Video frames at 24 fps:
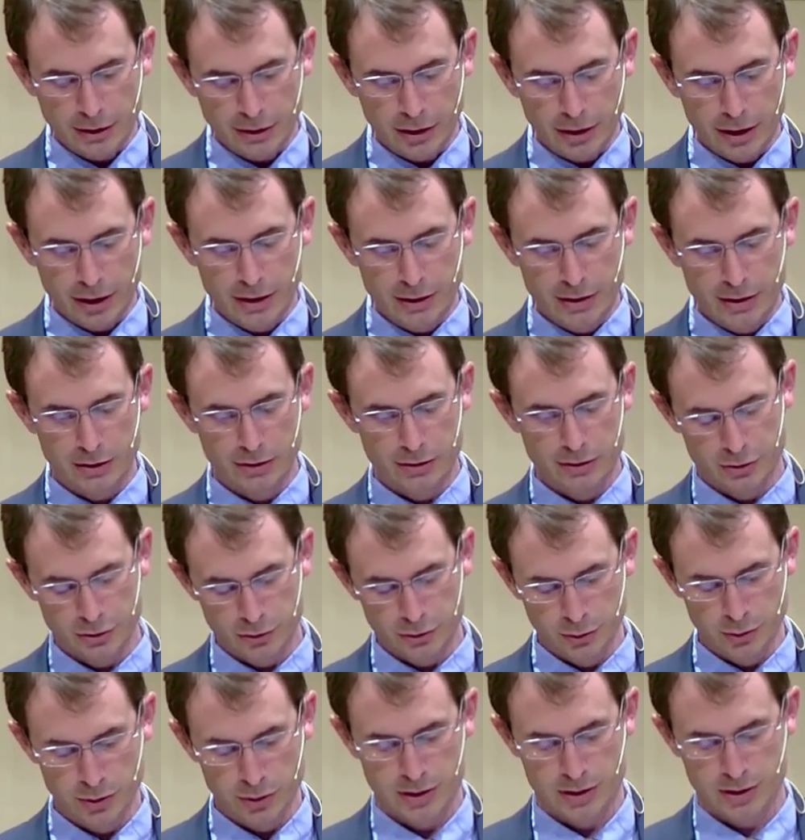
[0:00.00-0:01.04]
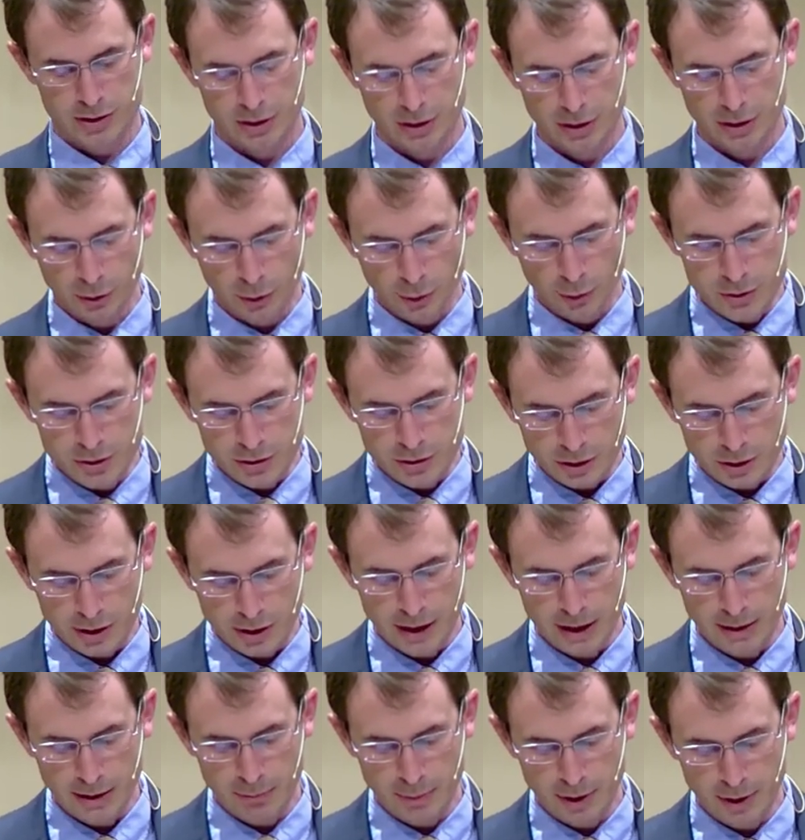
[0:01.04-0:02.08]
on into Jewish culture,
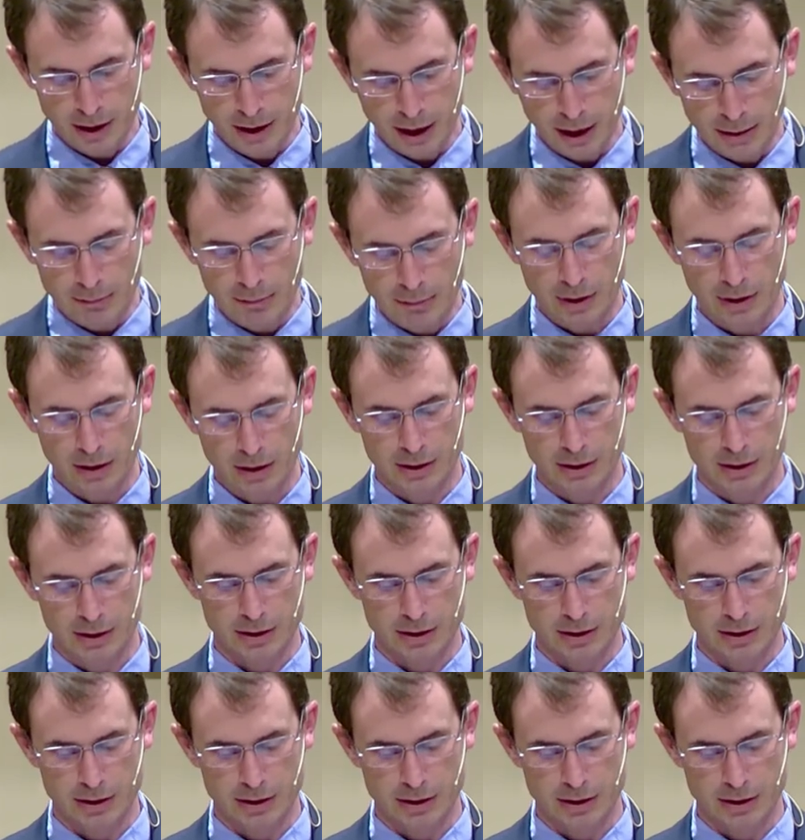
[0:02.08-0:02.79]
it became